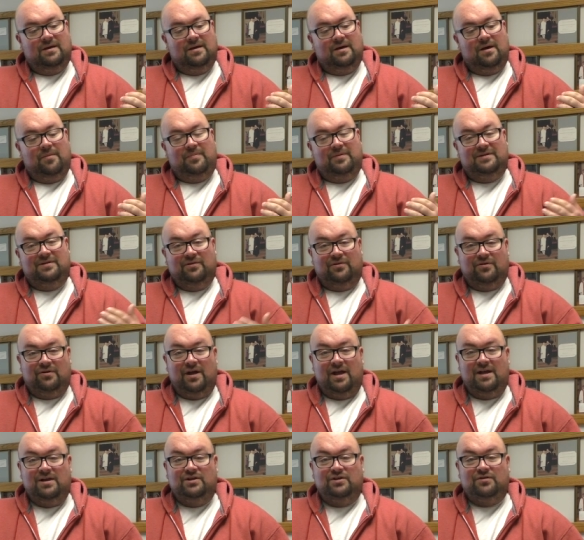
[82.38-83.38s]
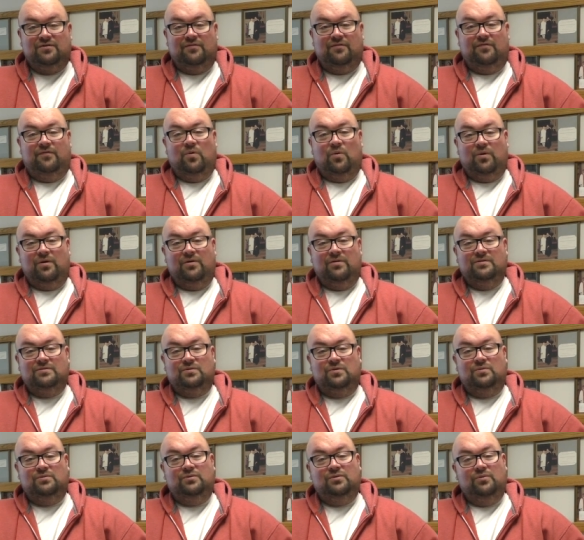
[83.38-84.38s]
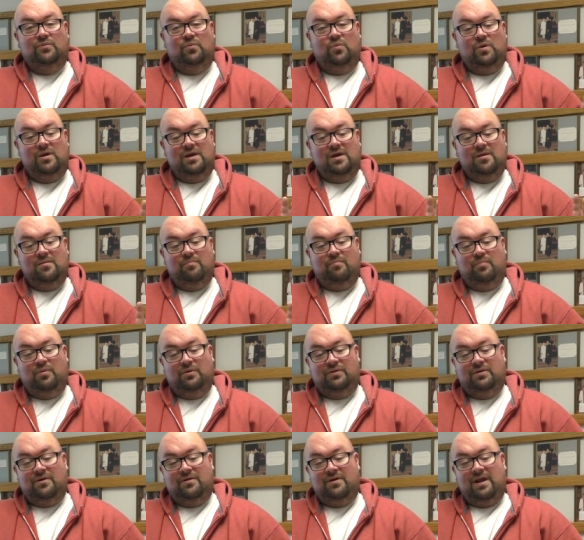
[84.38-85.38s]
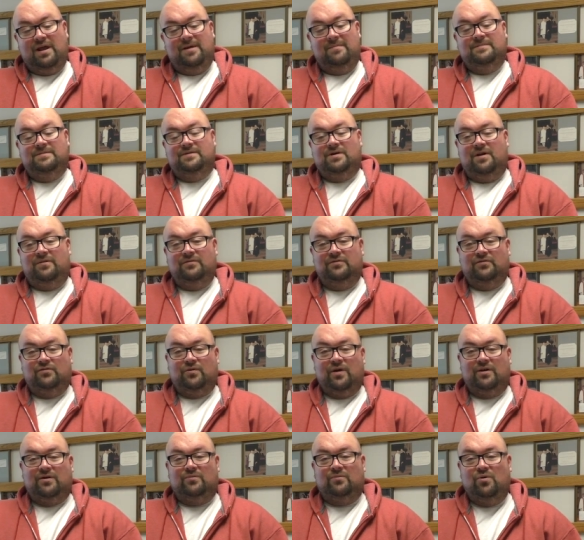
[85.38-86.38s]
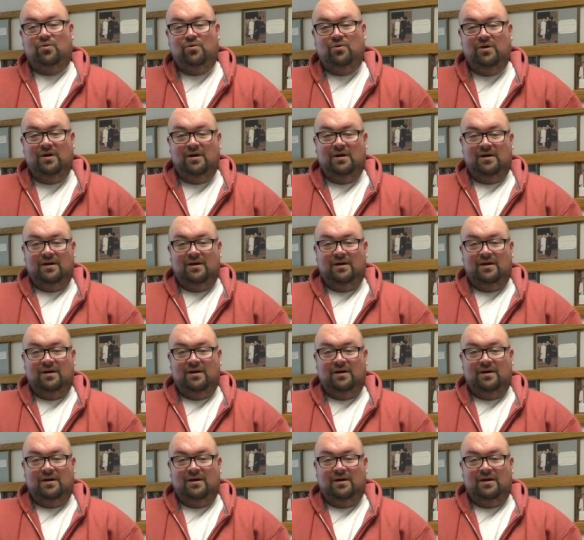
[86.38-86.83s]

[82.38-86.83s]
up until their age 4 years old, we put their names on this cradle roll.